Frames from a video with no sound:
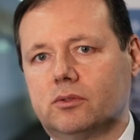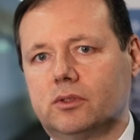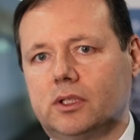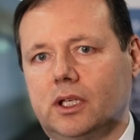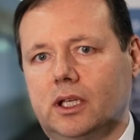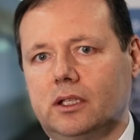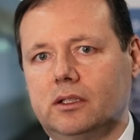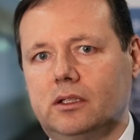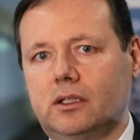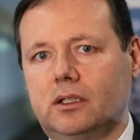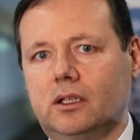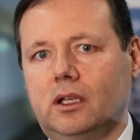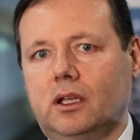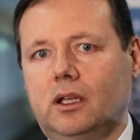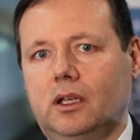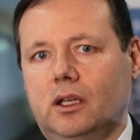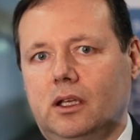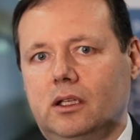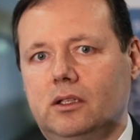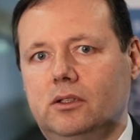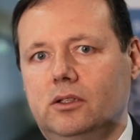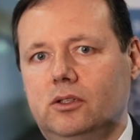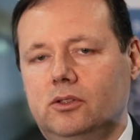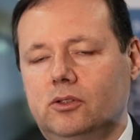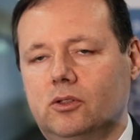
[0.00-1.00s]
together,
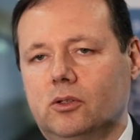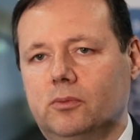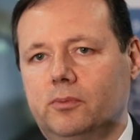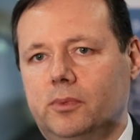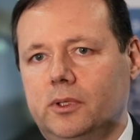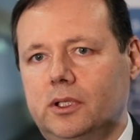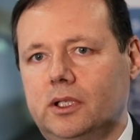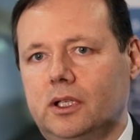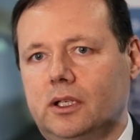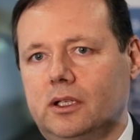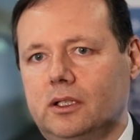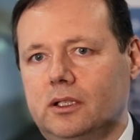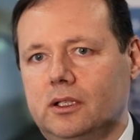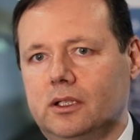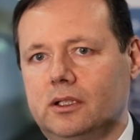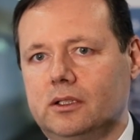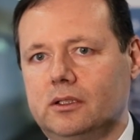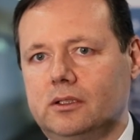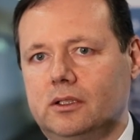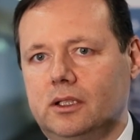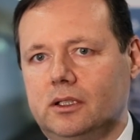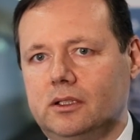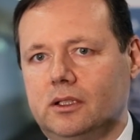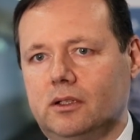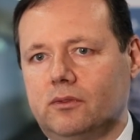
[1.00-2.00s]
the European
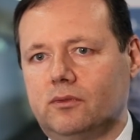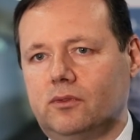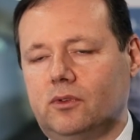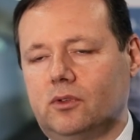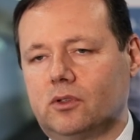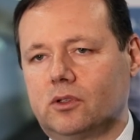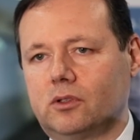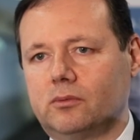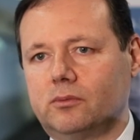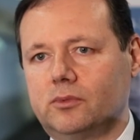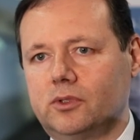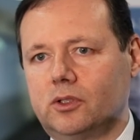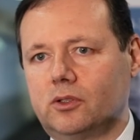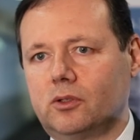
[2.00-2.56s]
Data Forum,